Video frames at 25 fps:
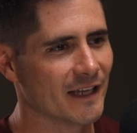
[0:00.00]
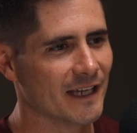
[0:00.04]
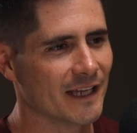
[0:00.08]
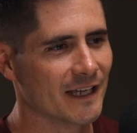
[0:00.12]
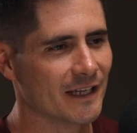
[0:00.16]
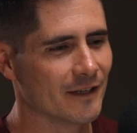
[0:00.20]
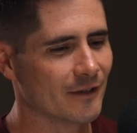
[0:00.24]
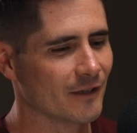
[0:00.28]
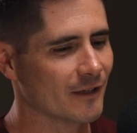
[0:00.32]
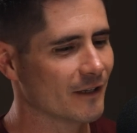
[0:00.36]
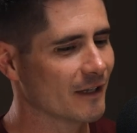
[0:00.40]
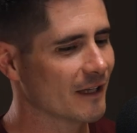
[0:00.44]

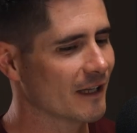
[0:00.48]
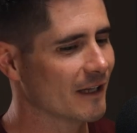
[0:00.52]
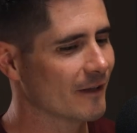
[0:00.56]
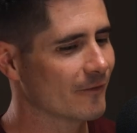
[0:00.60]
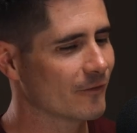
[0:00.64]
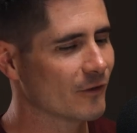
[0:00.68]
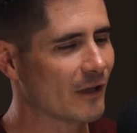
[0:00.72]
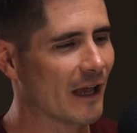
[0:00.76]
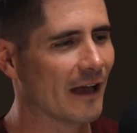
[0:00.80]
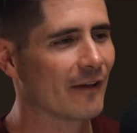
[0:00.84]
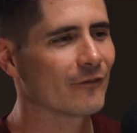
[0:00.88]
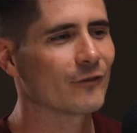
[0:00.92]

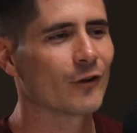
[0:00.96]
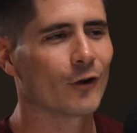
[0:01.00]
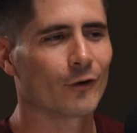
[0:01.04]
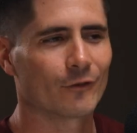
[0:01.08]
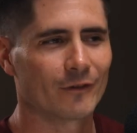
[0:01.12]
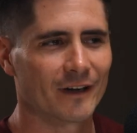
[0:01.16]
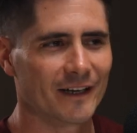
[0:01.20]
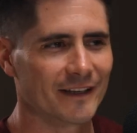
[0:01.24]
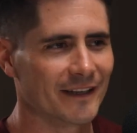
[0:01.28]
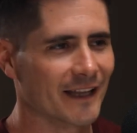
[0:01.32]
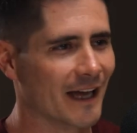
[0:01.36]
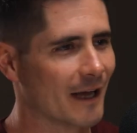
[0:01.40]
If you have not
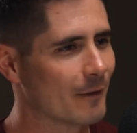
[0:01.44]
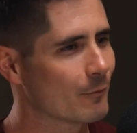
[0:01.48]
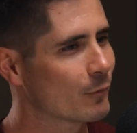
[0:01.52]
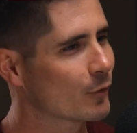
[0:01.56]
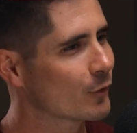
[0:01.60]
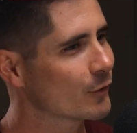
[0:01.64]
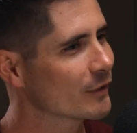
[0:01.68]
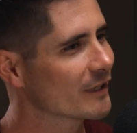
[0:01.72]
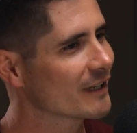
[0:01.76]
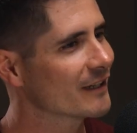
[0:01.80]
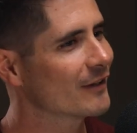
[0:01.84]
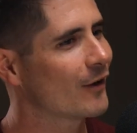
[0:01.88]
read that,
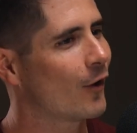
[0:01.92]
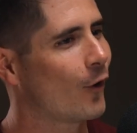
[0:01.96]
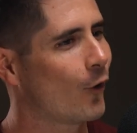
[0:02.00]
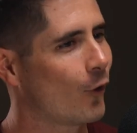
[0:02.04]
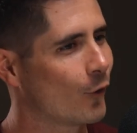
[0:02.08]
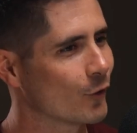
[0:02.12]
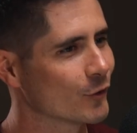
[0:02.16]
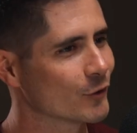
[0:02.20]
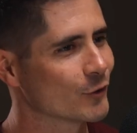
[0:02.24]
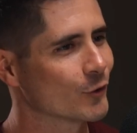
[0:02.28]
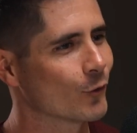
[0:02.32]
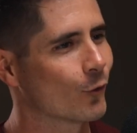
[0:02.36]
put it
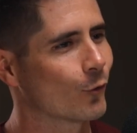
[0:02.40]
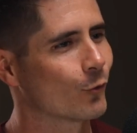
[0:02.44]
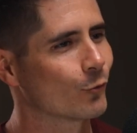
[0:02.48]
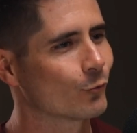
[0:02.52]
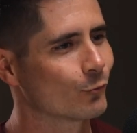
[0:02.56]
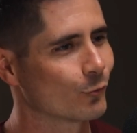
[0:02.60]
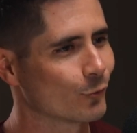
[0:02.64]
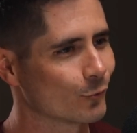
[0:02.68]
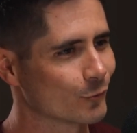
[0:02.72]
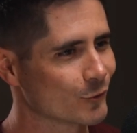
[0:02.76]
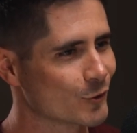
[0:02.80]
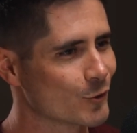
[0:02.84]
on your
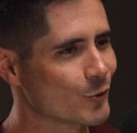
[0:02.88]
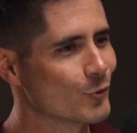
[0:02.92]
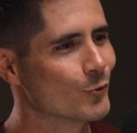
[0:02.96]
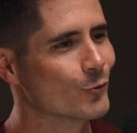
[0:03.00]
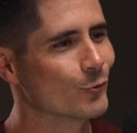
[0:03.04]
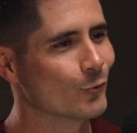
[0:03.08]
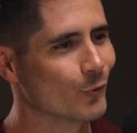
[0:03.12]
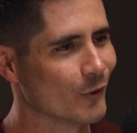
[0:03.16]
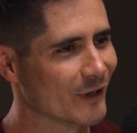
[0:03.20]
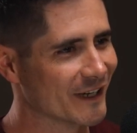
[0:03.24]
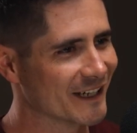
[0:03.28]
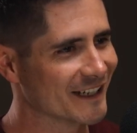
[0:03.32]

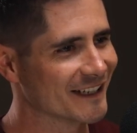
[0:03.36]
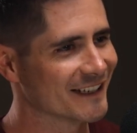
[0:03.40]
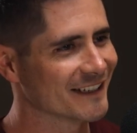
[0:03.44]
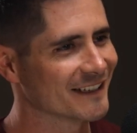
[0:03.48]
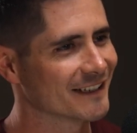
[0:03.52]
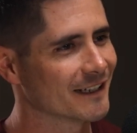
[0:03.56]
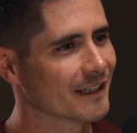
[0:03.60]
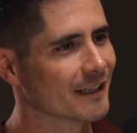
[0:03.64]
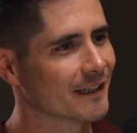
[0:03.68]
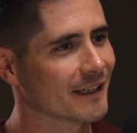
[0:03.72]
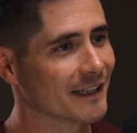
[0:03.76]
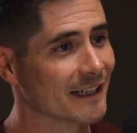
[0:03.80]

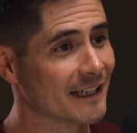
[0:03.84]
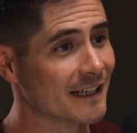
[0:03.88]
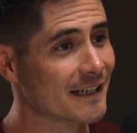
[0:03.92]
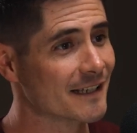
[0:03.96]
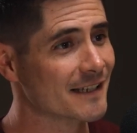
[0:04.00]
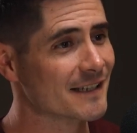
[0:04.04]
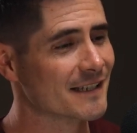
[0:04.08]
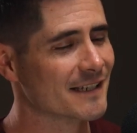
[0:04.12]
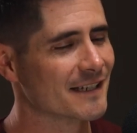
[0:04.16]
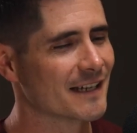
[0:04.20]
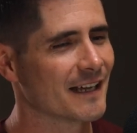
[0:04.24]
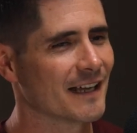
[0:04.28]
to-read
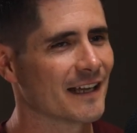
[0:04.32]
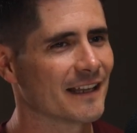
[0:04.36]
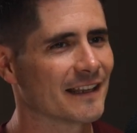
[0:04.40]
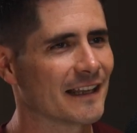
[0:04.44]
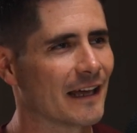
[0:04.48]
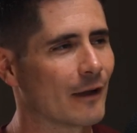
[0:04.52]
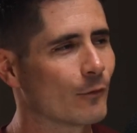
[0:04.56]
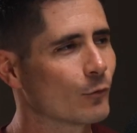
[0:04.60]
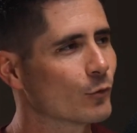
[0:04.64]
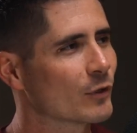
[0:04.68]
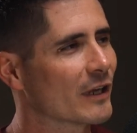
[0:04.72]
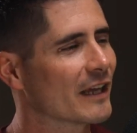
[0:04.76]
list.
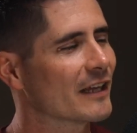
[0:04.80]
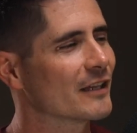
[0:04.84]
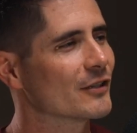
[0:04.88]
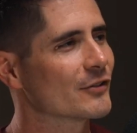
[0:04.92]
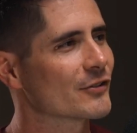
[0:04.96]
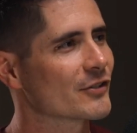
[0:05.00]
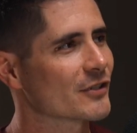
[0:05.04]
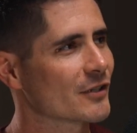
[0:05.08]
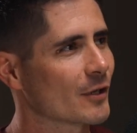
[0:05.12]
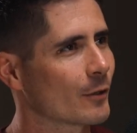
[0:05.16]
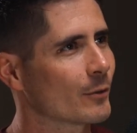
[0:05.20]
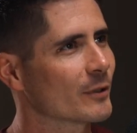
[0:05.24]
That will get you
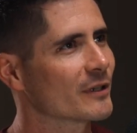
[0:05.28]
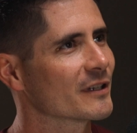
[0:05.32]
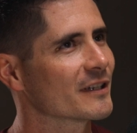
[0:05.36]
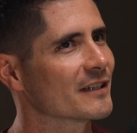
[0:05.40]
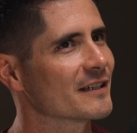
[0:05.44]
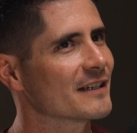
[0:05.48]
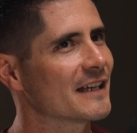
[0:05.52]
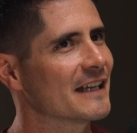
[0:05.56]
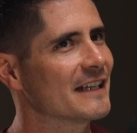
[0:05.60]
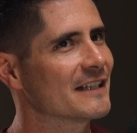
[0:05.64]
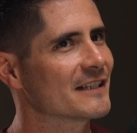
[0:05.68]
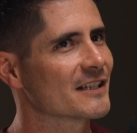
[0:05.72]
so
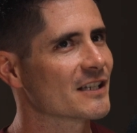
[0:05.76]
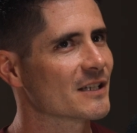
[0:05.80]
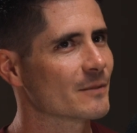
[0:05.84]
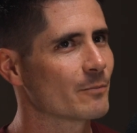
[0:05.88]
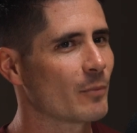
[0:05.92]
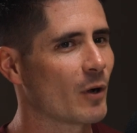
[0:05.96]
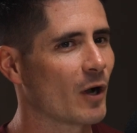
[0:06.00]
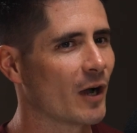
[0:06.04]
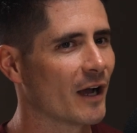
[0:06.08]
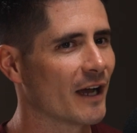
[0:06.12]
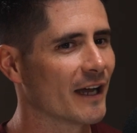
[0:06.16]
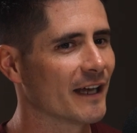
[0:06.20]

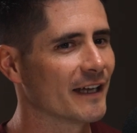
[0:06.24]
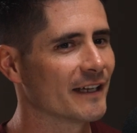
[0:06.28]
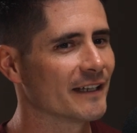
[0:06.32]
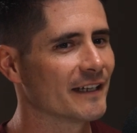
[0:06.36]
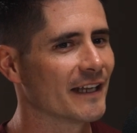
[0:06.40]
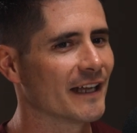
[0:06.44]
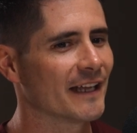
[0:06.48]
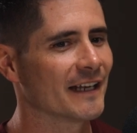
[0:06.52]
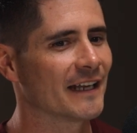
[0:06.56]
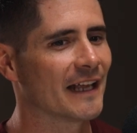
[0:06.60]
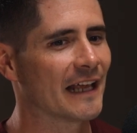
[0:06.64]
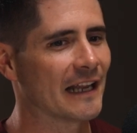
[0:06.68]

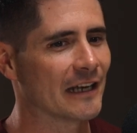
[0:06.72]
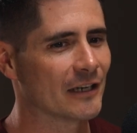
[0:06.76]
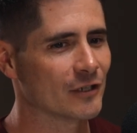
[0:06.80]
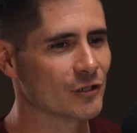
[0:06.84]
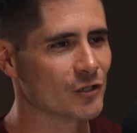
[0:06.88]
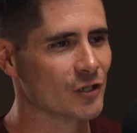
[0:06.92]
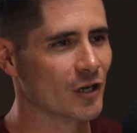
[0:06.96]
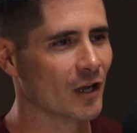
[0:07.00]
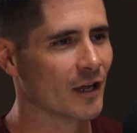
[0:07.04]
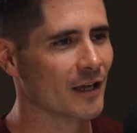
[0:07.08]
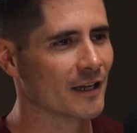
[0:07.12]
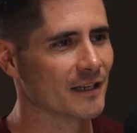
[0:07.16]
inspired and
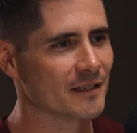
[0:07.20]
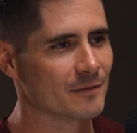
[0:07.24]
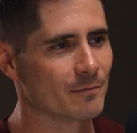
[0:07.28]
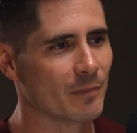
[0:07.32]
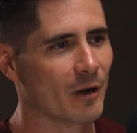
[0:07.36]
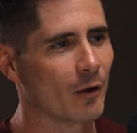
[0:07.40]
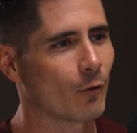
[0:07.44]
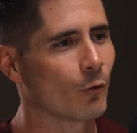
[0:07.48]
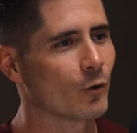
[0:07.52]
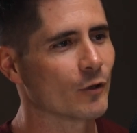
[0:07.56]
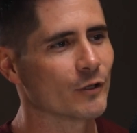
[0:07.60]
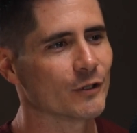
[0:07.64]
energized
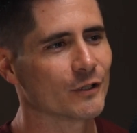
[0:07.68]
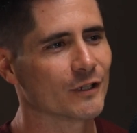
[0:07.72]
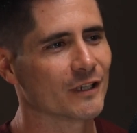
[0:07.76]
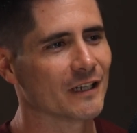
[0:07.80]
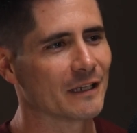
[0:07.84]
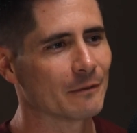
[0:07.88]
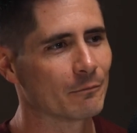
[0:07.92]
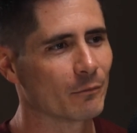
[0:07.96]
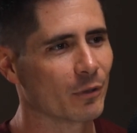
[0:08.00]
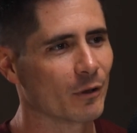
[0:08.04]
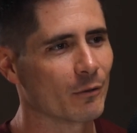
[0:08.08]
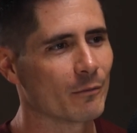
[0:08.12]
by what you could
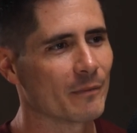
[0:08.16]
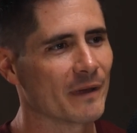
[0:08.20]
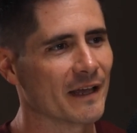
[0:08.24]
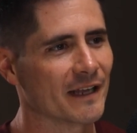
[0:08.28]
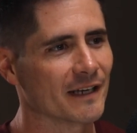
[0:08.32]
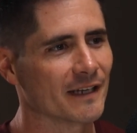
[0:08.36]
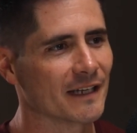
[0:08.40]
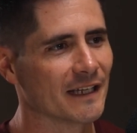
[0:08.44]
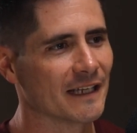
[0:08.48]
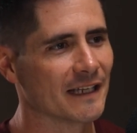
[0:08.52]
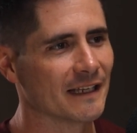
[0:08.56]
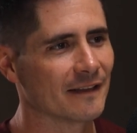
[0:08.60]

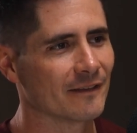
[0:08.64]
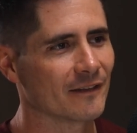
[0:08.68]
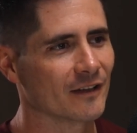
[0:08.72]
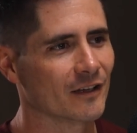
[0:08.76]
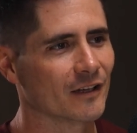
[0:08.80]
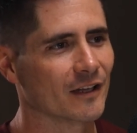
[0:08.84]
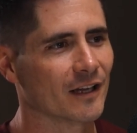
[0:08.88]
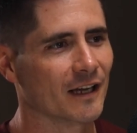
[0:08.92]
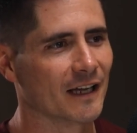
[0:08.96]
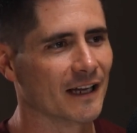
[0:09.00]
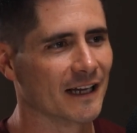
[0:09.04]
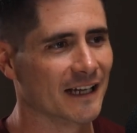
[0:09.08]
implement in the
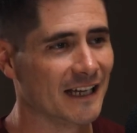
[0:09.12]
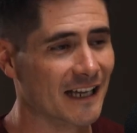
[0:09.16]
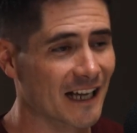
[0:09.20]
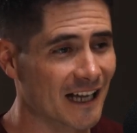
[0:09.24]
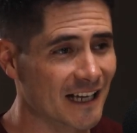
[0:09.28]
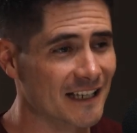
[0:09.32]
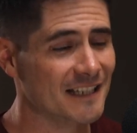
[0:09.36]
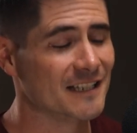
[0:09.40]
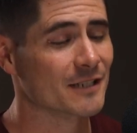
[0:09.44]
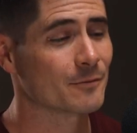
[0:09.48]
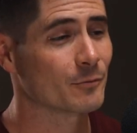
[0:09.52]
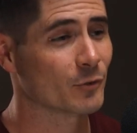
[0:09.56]

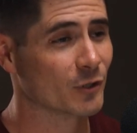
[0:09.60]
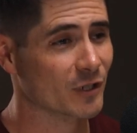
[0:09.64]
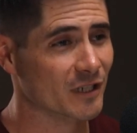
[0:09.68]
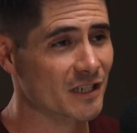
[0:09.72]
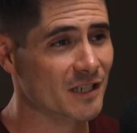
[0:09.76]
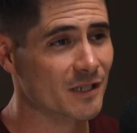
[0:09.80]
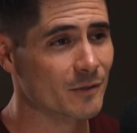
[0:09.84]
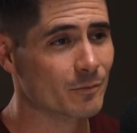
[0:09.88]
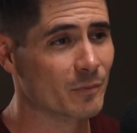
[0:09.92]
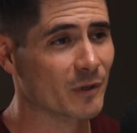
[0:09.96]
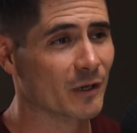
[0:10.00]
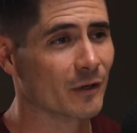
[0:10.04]
customer
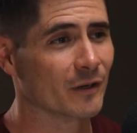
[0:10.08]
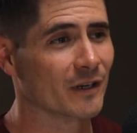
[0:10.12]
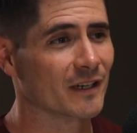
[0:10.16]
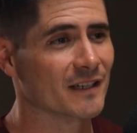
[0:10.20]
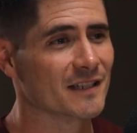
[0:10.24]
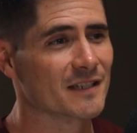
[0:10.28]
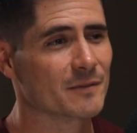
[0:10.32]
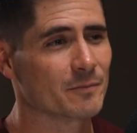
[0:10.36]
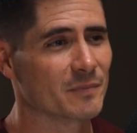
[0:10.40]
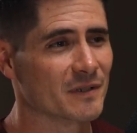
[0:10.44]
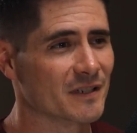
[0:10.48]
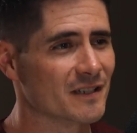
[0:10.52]

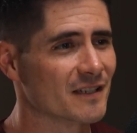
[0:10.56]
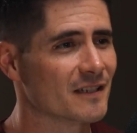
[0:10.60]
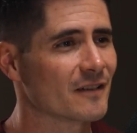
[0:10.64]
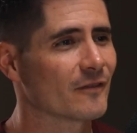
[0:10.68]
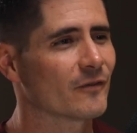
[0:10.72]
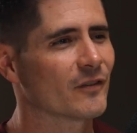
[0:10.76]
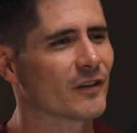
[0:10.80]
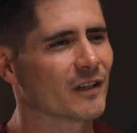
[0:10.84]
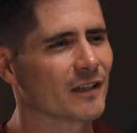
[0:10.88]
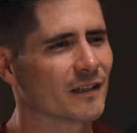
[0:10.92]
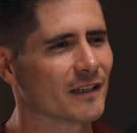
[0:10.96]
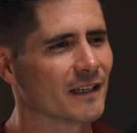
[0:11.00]
experience
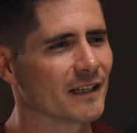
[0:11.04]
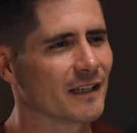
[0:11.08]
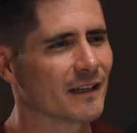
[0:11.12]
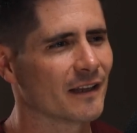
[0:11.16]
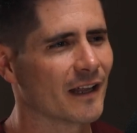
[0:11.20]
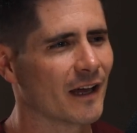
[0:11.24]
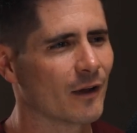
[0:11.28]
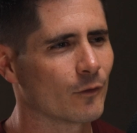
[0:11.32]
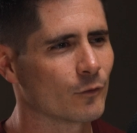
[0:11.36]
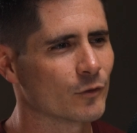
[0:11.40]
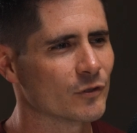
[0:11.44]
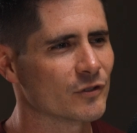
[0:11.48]
specifically
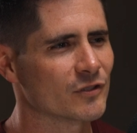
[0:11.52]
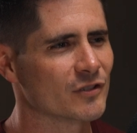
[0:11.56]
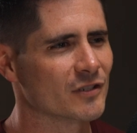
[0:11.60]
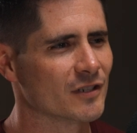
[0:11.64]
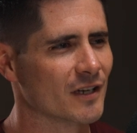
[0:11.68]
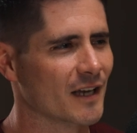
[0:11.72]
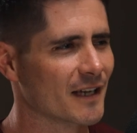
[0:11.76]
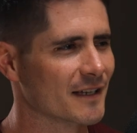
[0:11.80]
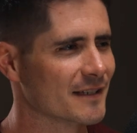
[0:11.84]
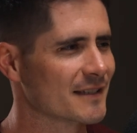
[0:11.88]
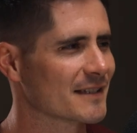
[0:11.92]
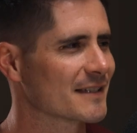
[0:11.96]
that would
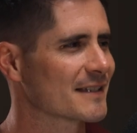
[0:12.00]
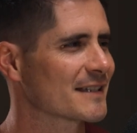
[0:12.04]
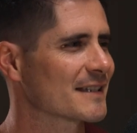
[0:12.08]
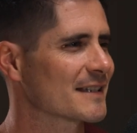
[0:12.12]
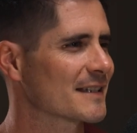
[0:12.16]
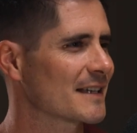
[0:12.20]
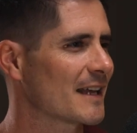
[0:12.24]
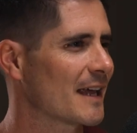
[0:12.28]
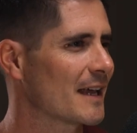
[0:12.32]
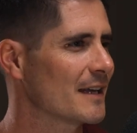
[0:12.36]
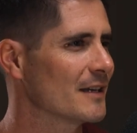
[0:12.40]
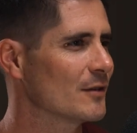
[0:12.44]
just
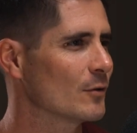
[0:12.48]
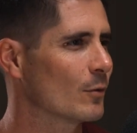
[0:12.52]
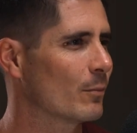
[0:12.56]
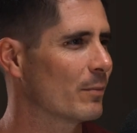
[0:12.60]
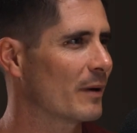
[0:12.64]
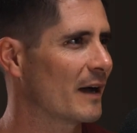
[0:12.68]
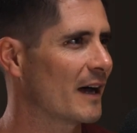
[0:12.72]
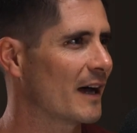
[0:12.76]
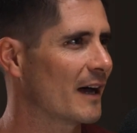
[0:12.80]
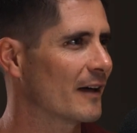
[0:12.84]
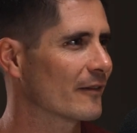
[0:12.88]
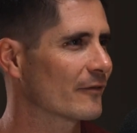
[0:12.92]
set you
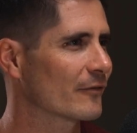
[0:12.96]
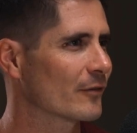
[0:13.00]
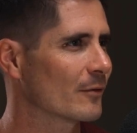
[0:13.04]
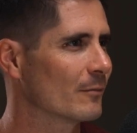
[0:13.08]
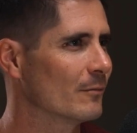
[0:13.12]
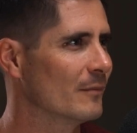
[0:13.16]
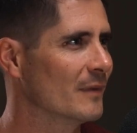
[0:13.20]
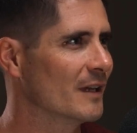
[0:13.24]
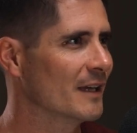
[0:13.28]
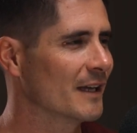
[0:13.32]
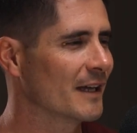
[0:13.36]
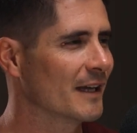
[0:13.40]
apart
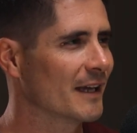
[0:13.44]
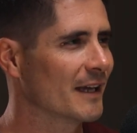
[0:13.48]
from